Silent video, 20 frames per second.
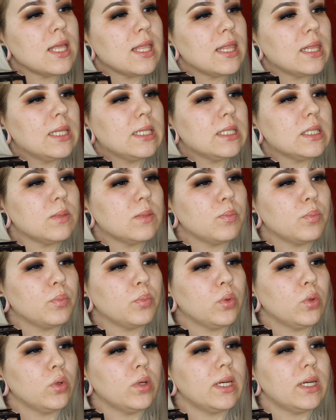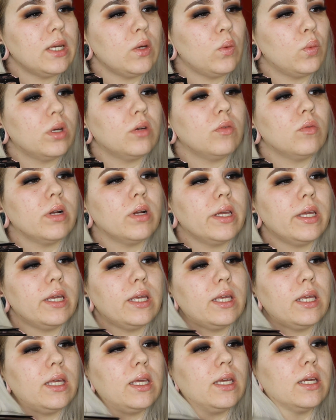this pretty one right
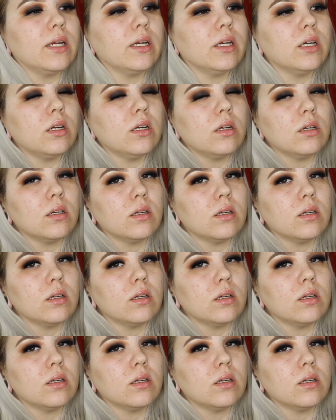here.